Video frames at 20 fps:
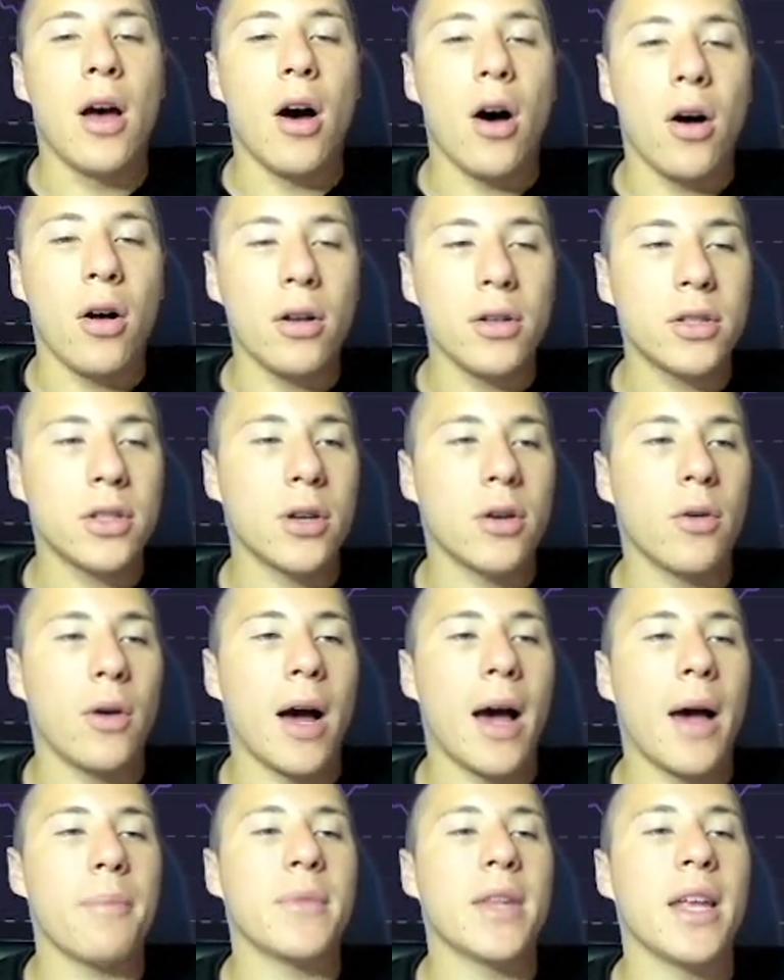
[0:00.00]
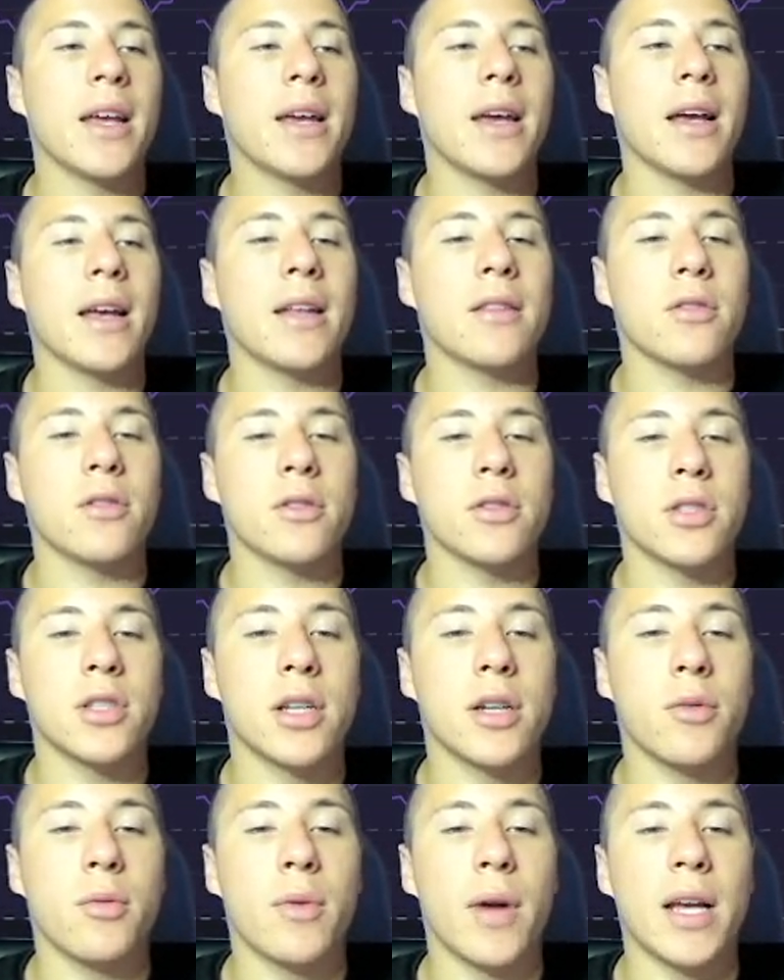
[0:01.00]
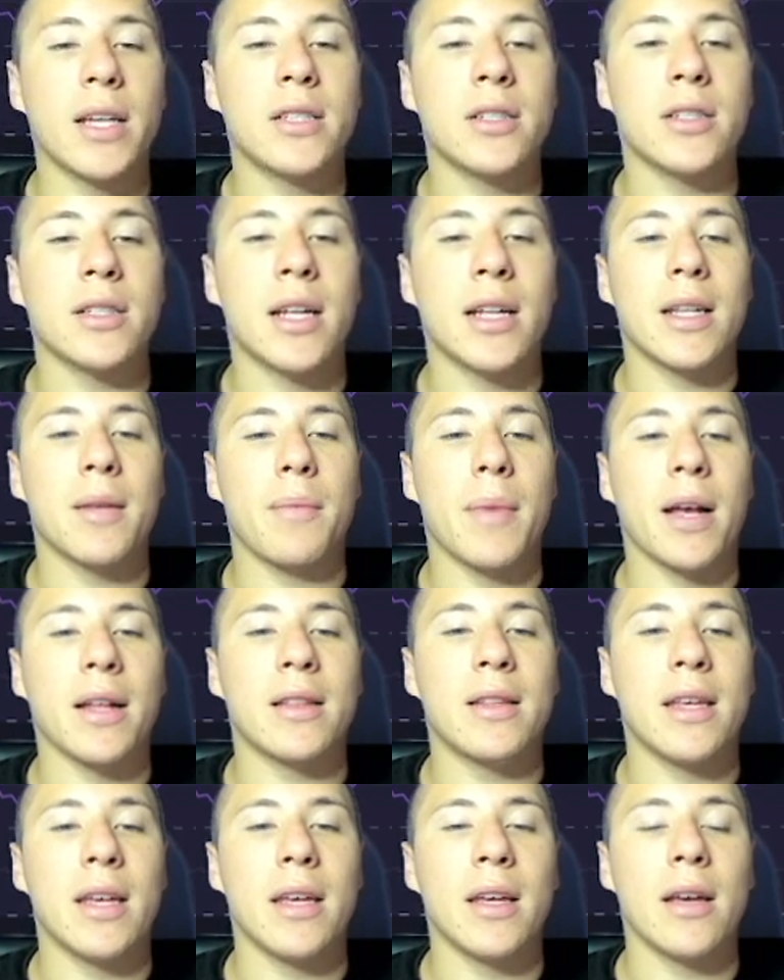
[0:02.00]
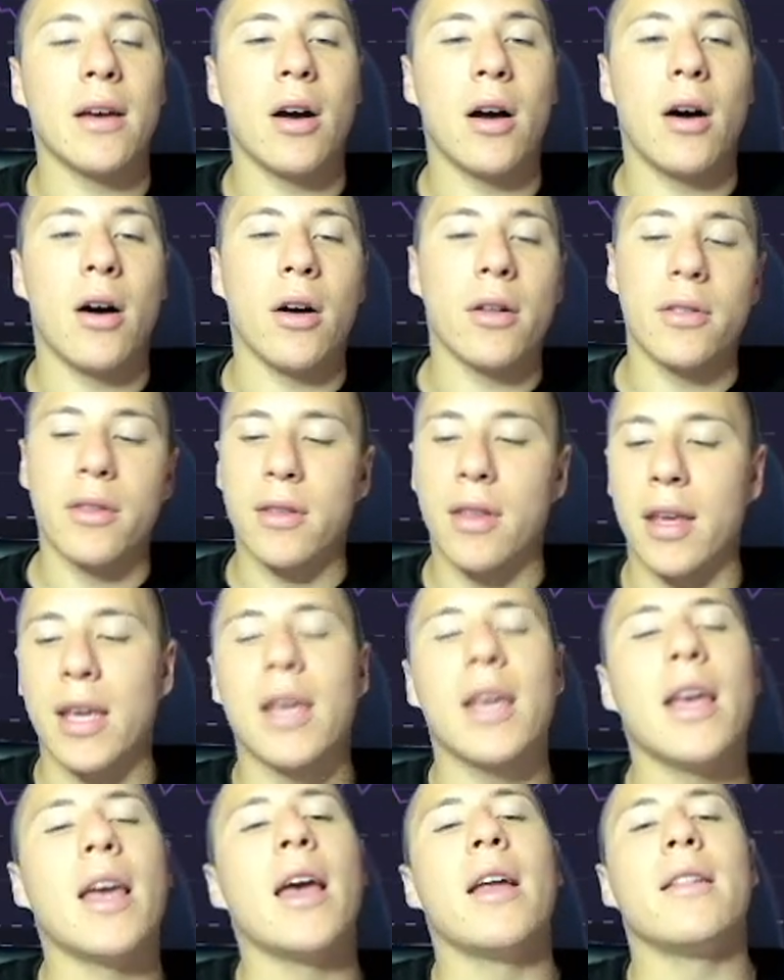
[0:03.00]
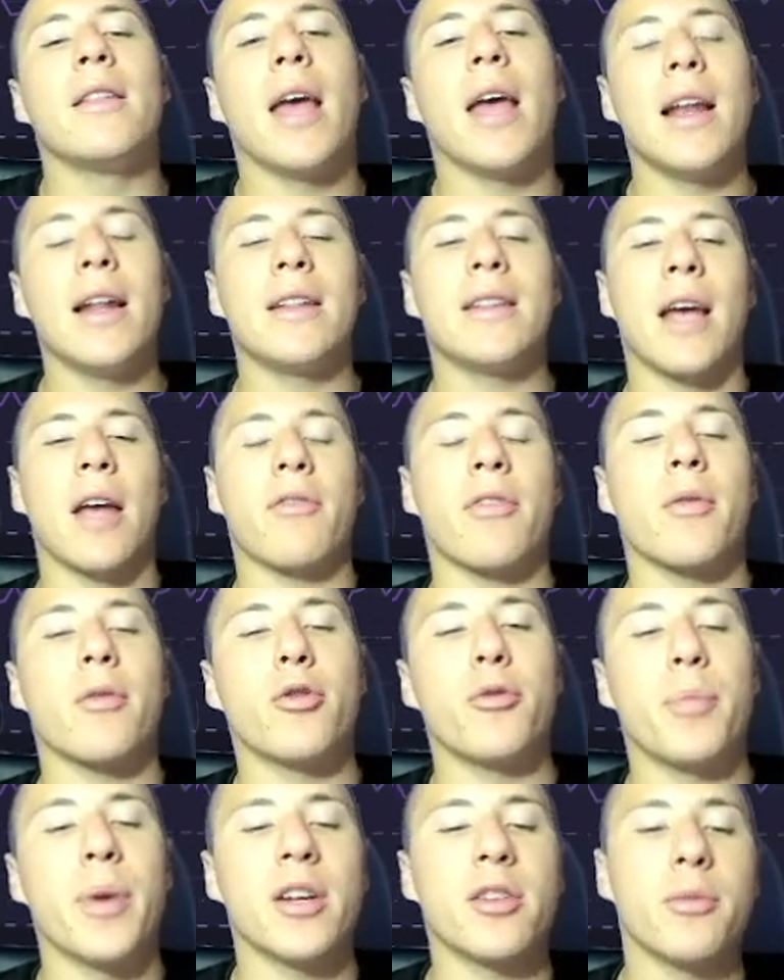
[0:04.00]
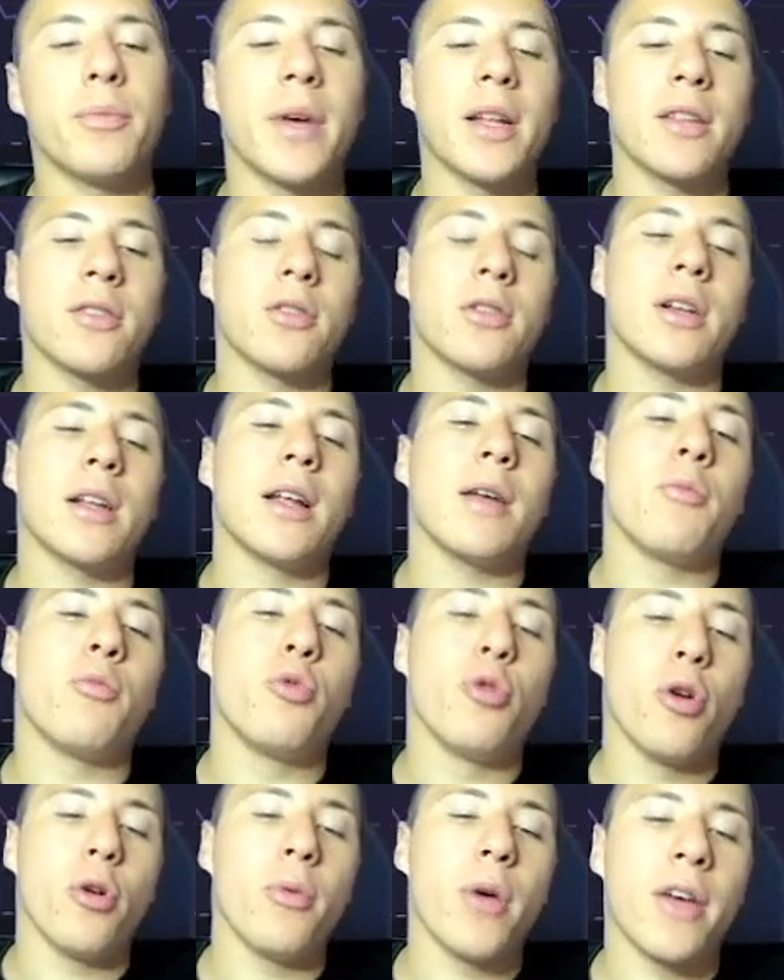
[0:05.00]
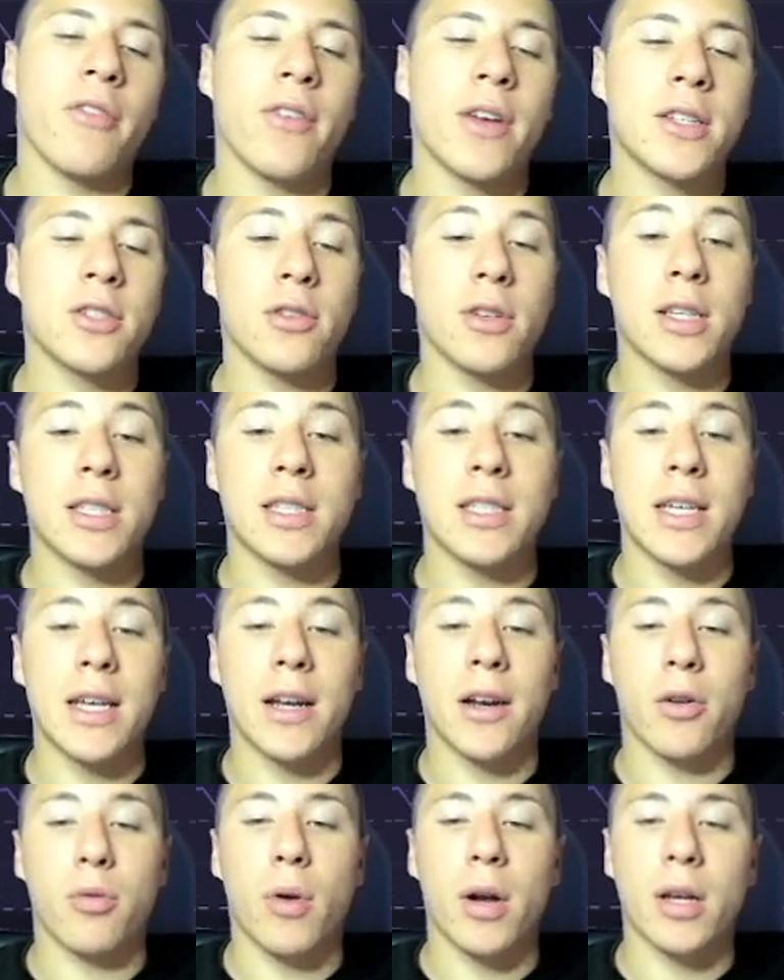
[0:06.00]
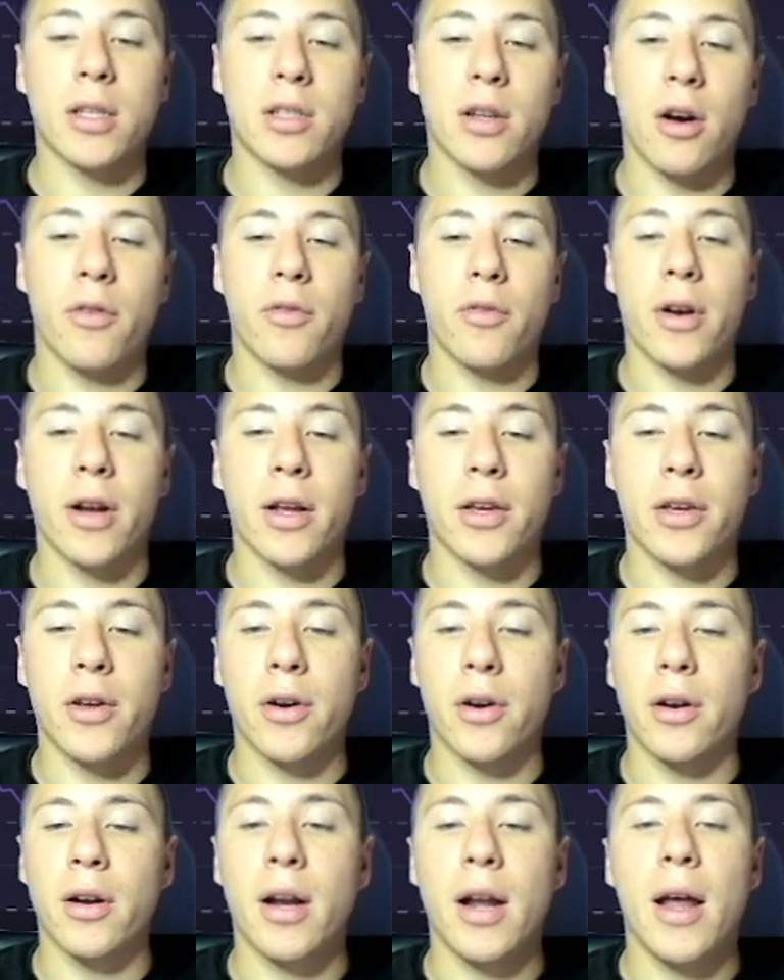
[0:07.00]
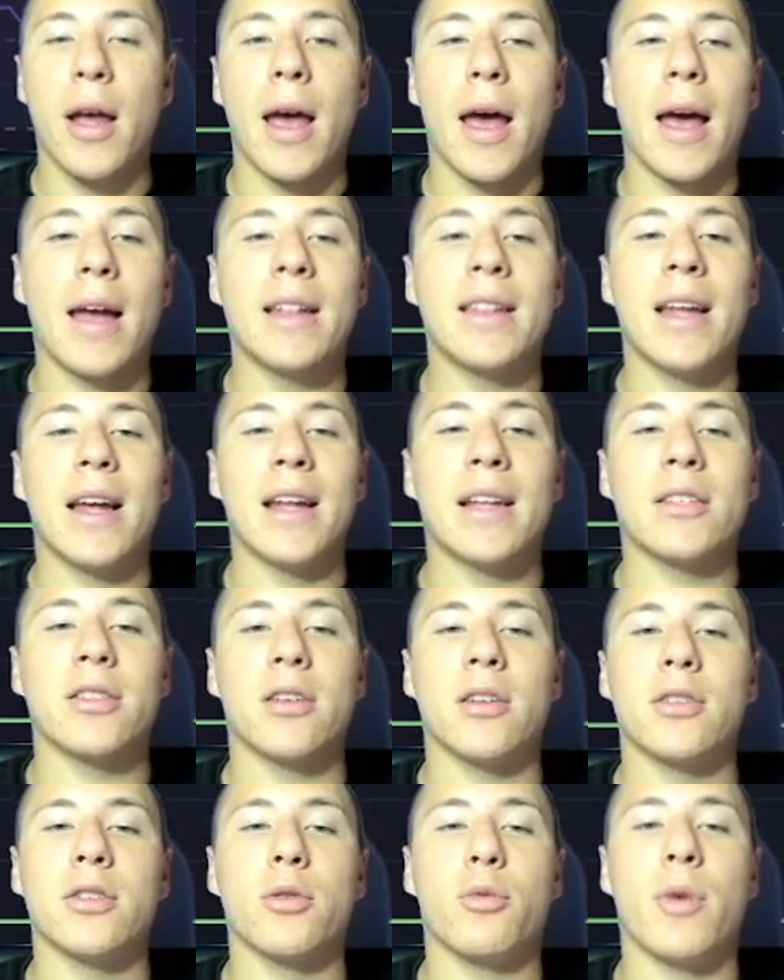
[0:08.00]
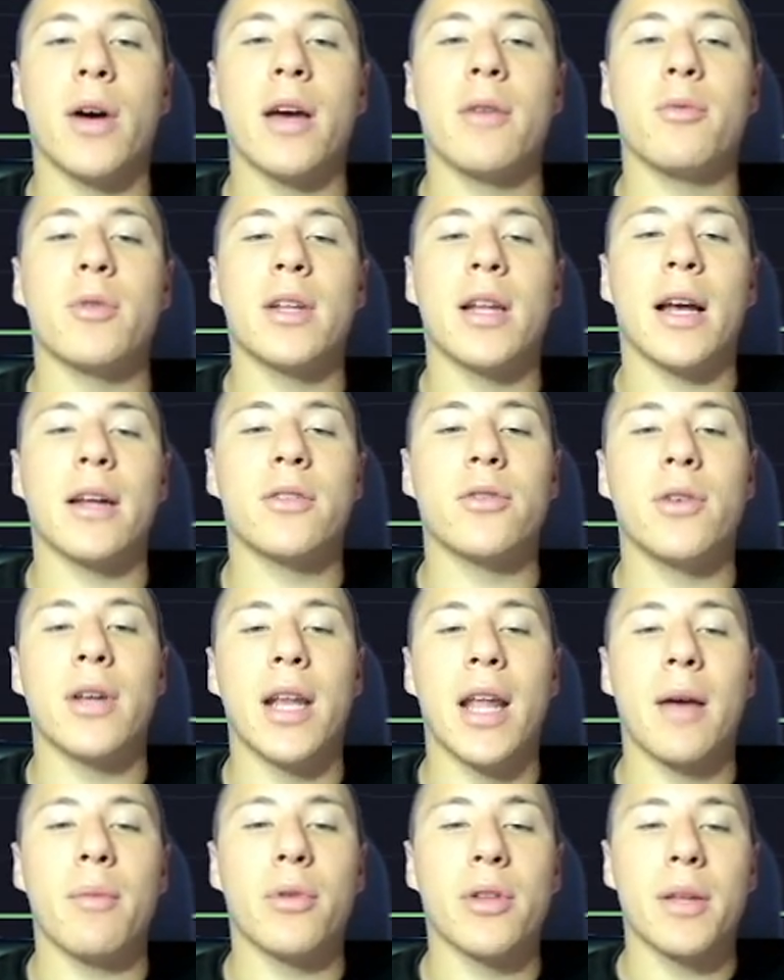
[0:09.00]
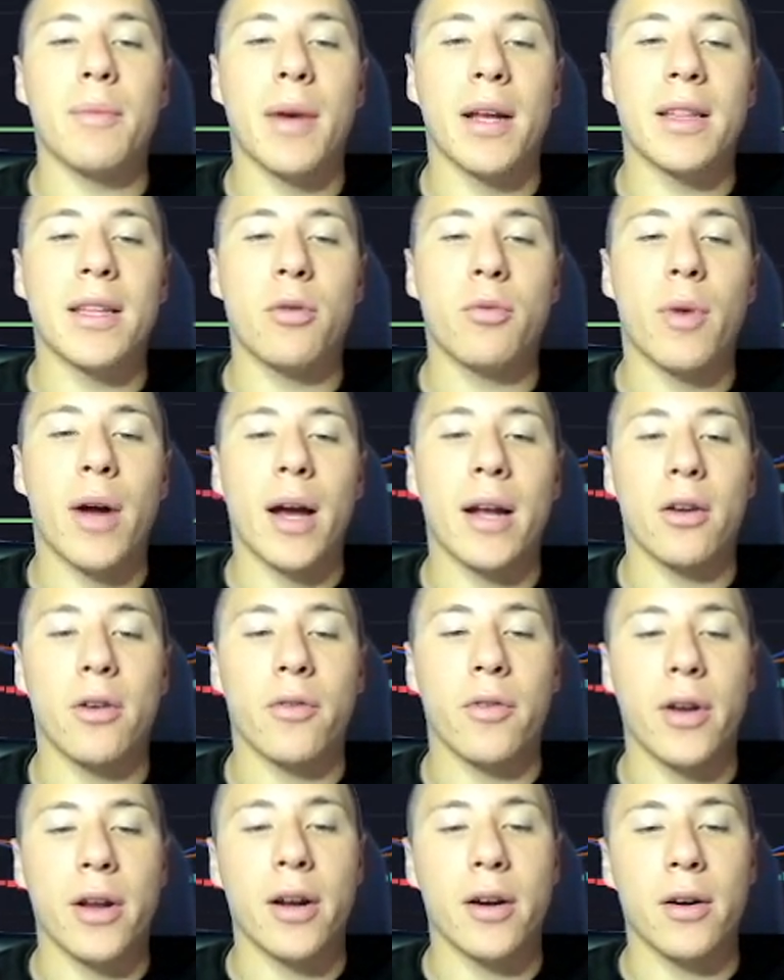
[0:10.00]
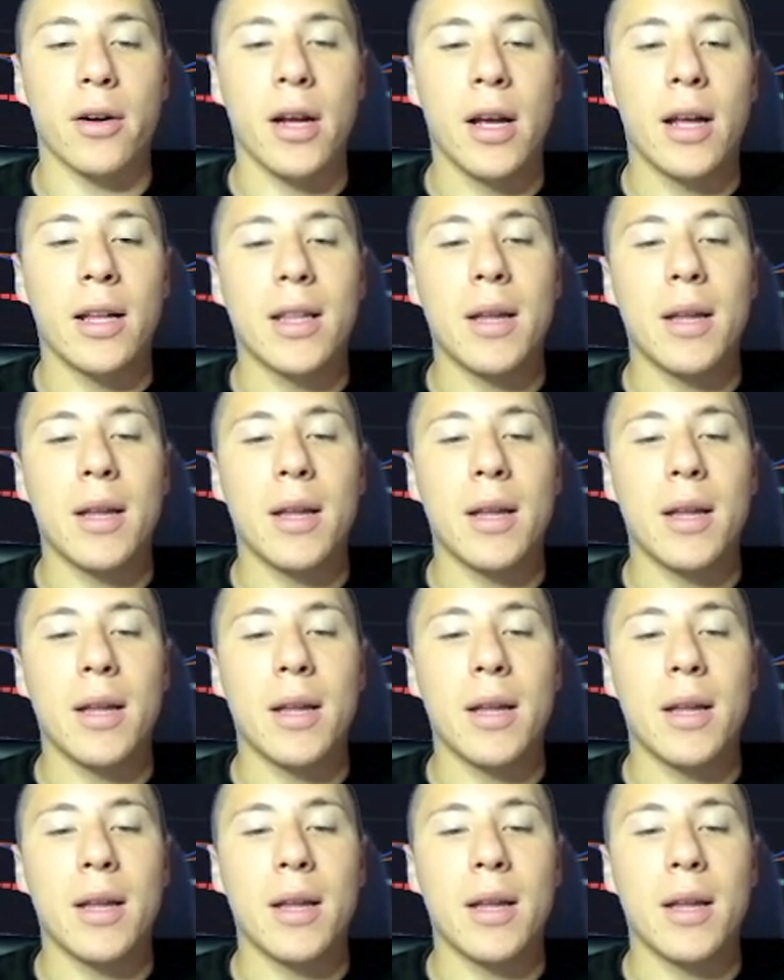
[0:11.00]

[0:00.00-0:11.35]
Also, I'm taking into consideration that the M A C D on the daily time frame compared to Bitcoin will eventually see a crossover occur, and that is also why I would like to enable the M A C D right over here.